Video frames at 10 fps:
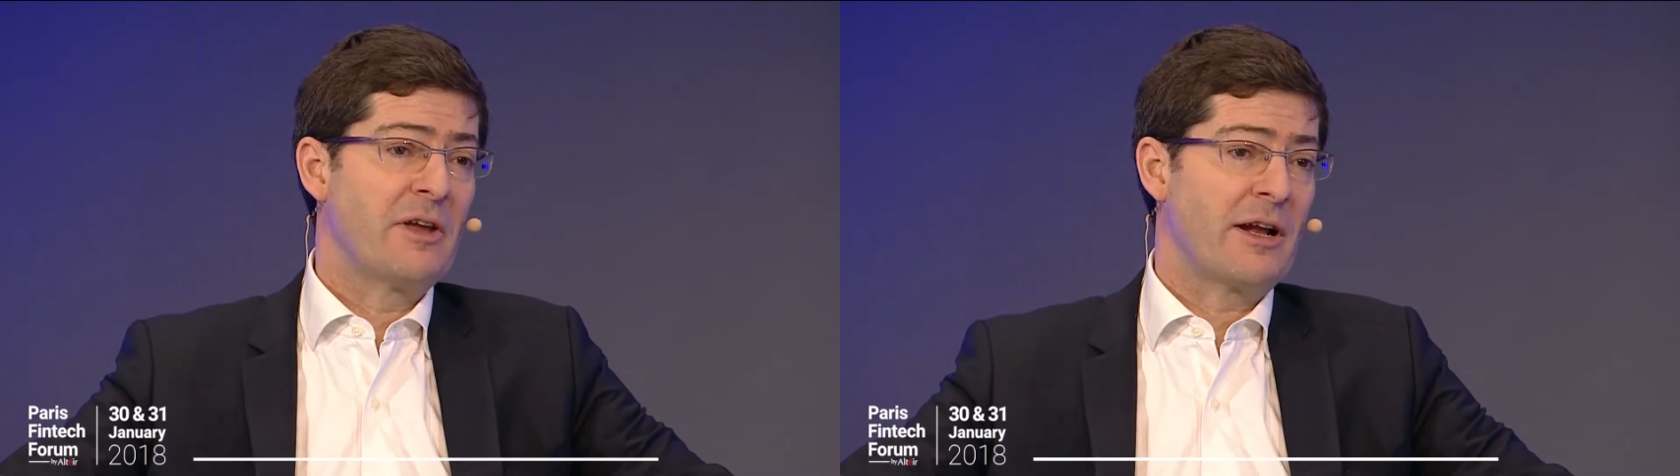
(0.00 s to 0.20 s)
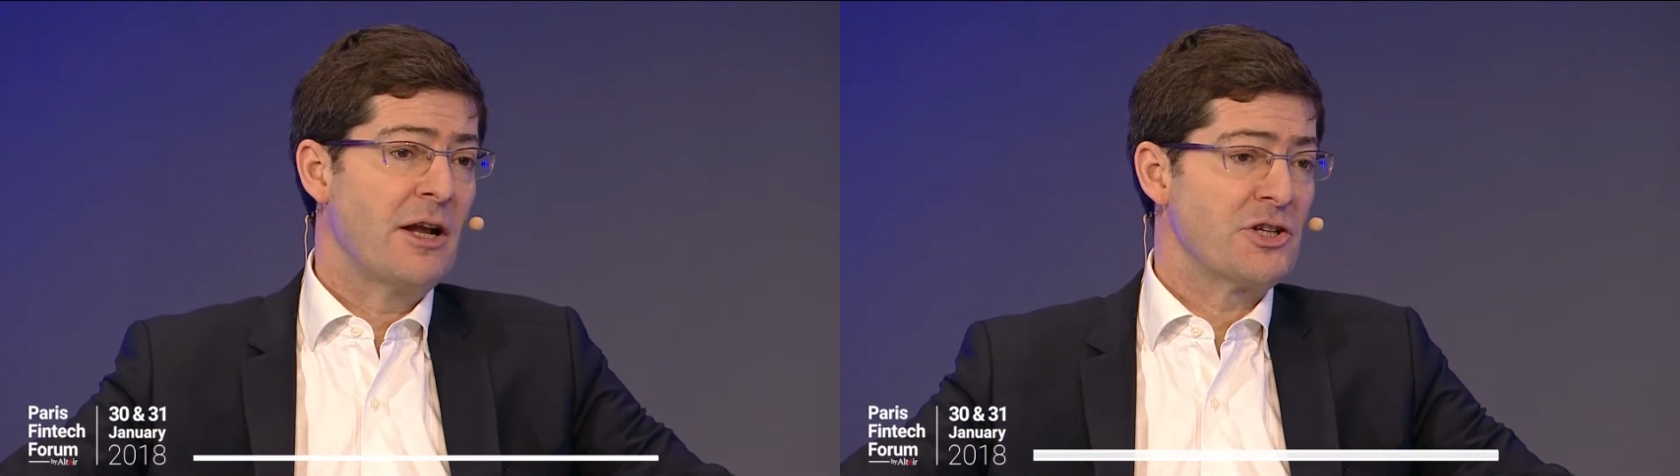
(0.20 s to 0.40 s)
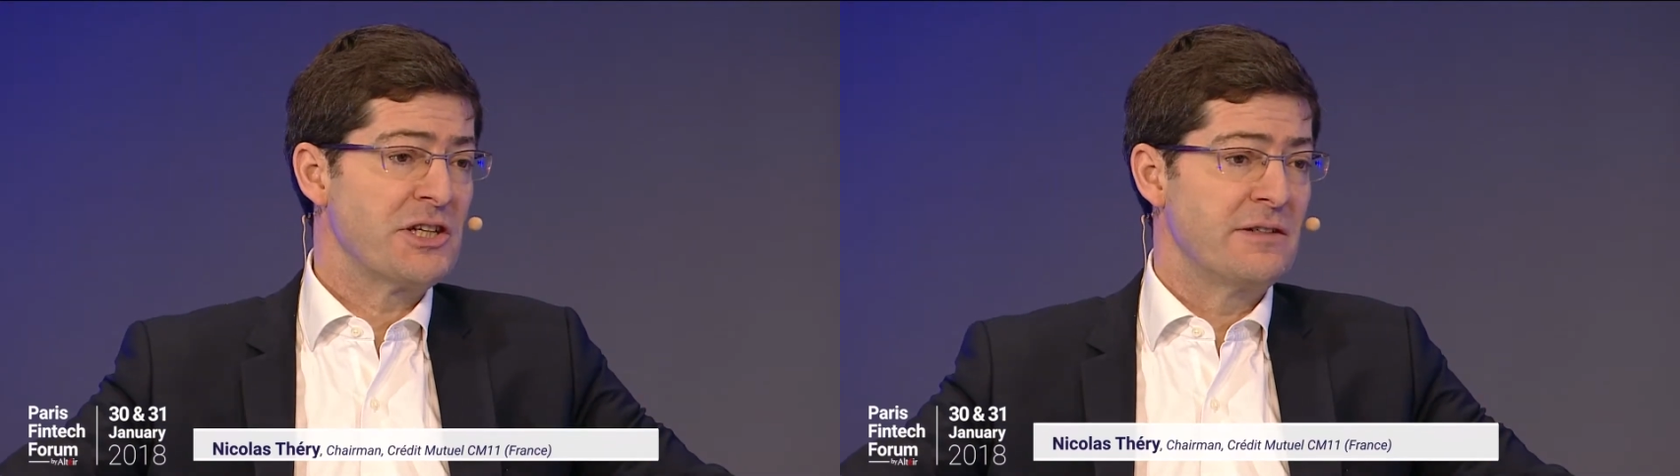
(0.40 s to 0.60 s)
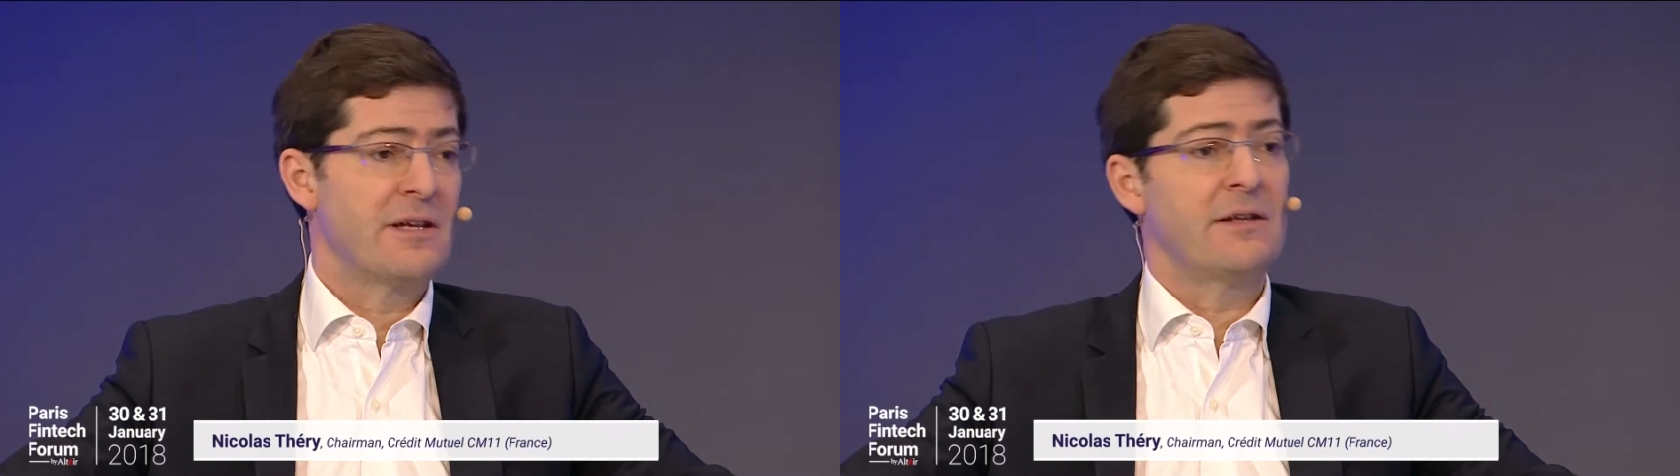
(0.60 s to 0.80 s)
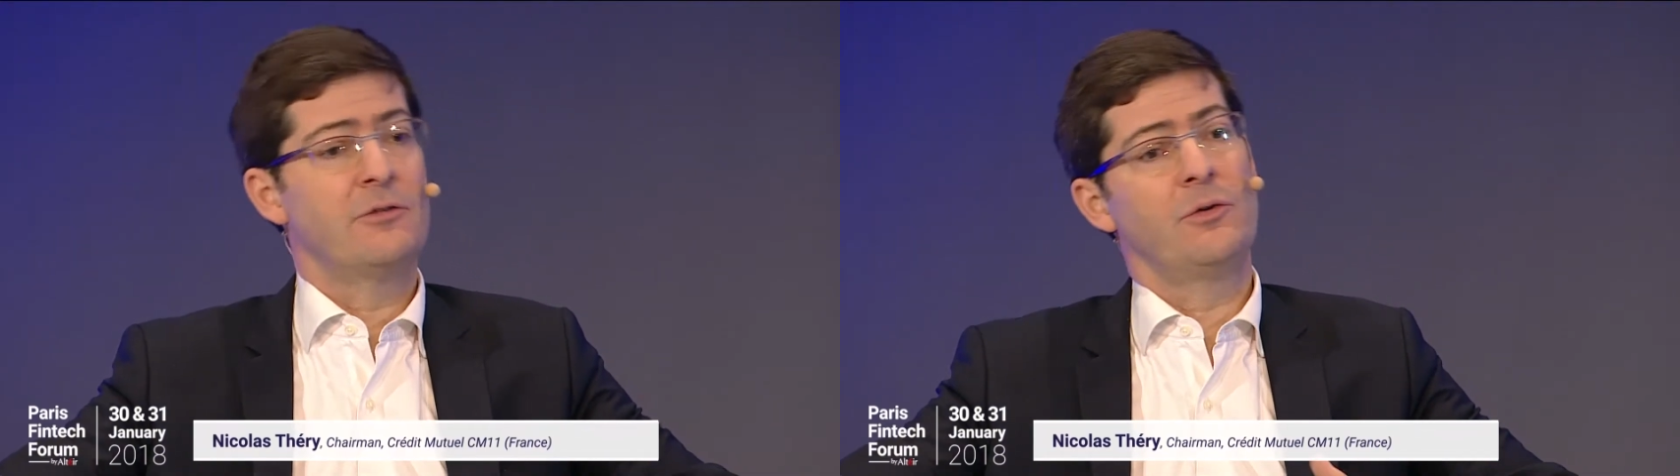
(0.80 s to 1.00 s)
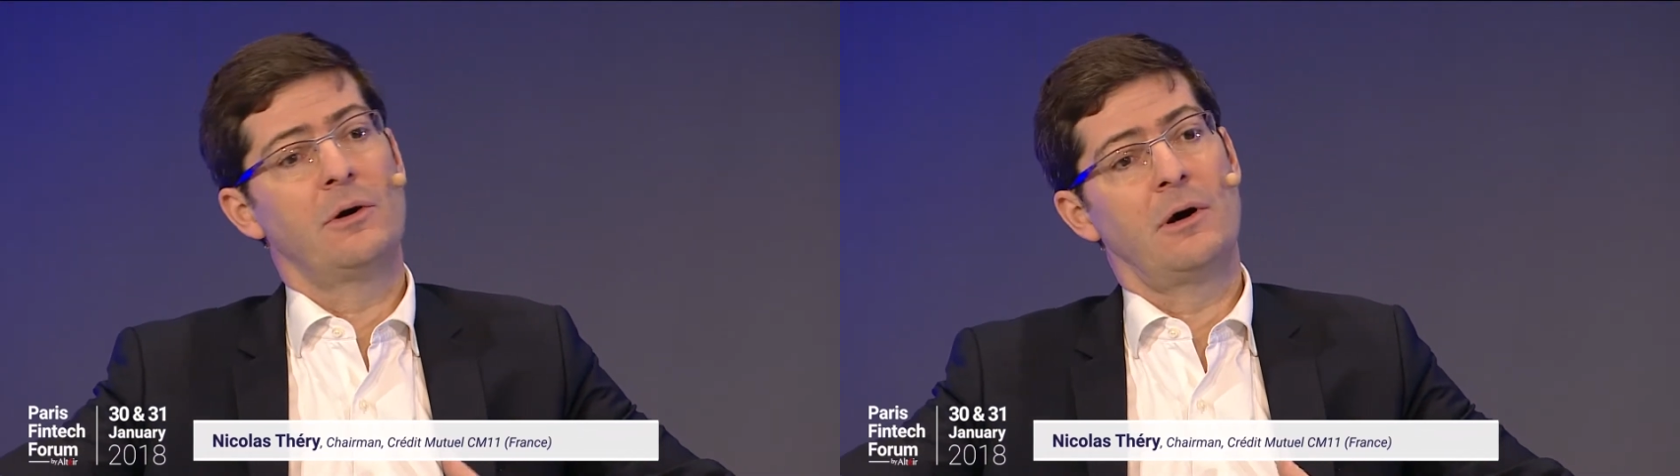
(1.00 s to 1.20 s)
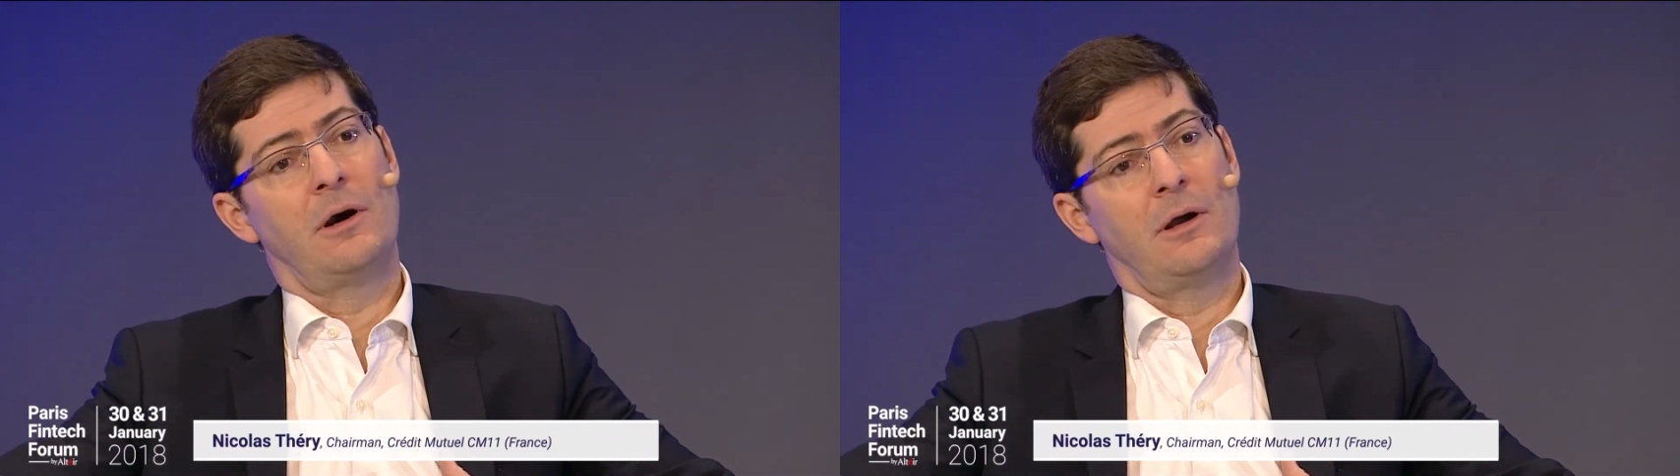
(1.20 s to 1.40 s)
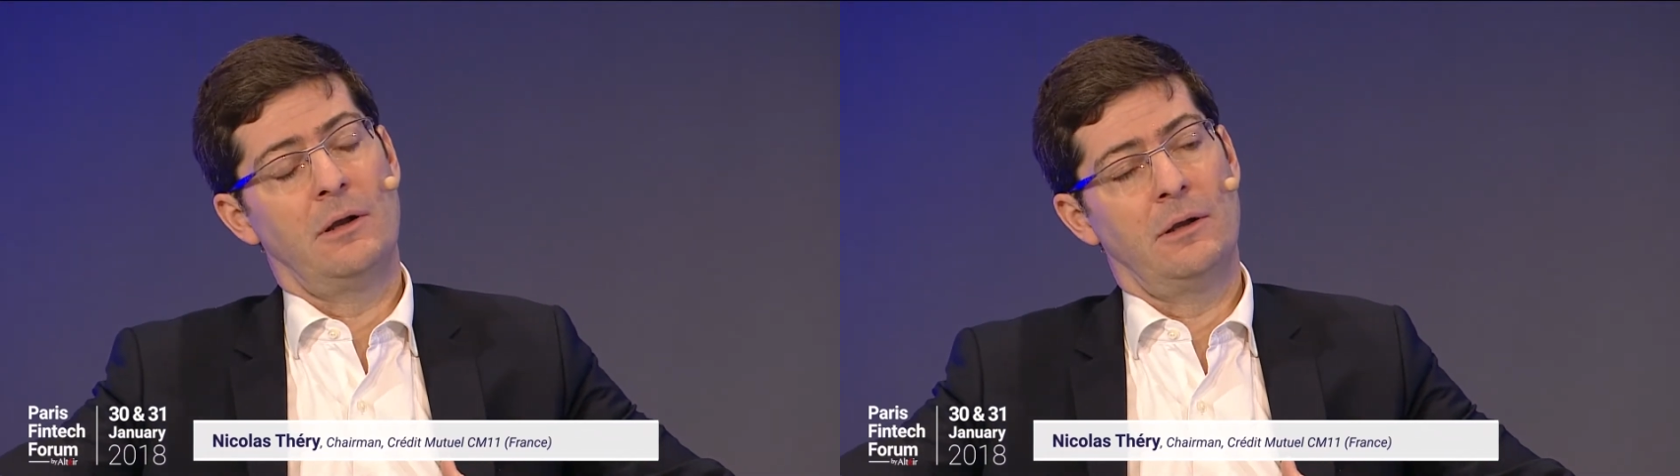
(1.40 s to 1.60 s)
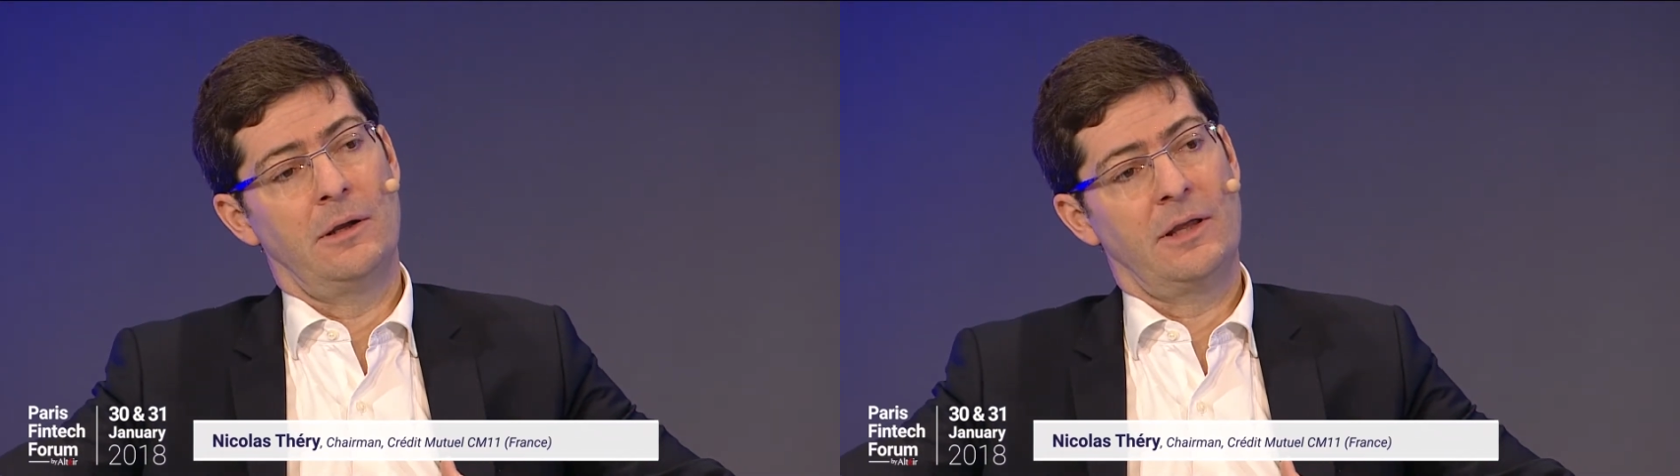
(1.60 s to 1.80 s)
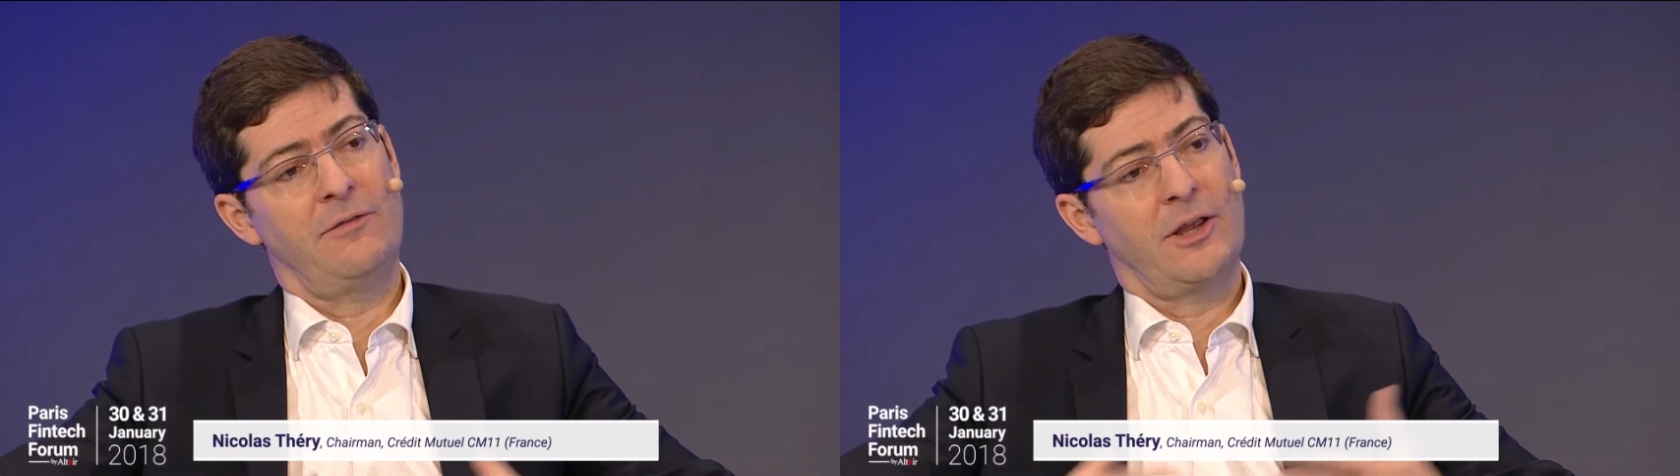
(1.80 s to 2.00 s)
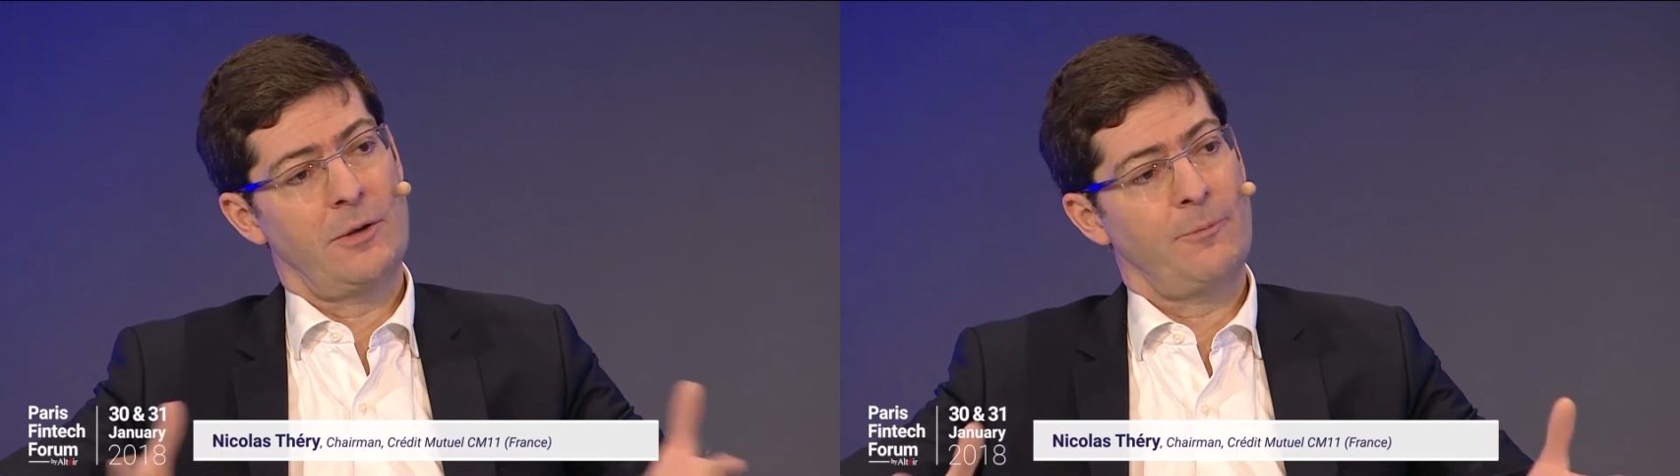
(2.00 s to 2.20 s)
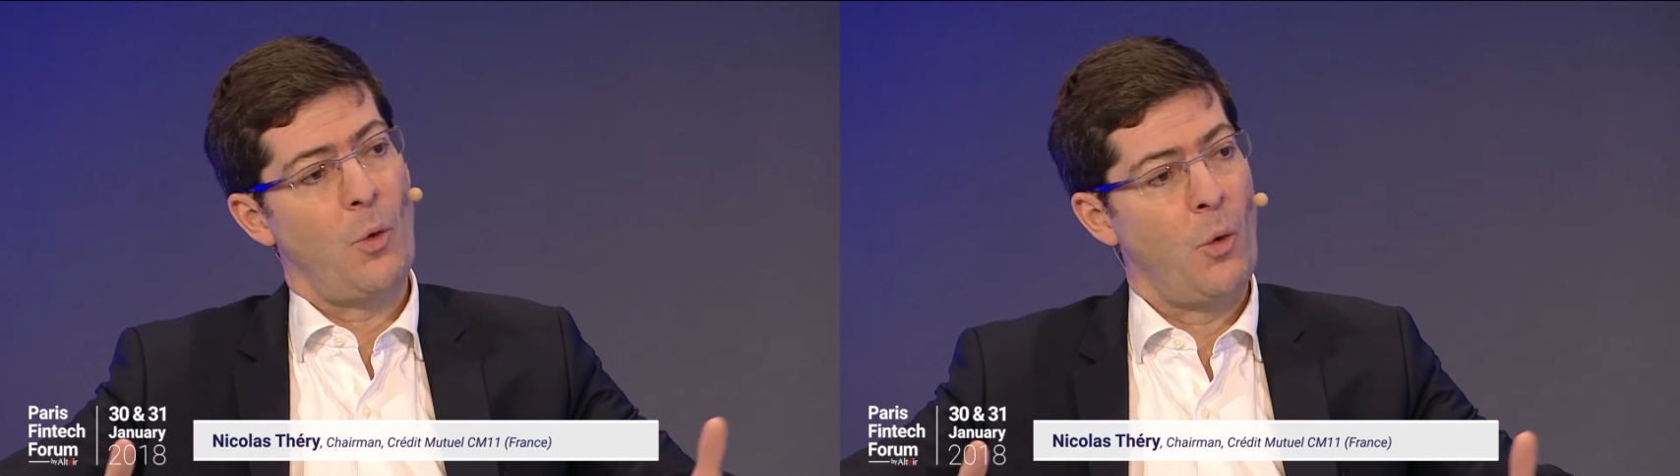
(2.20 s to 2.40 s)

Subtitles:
technology is that you are giving up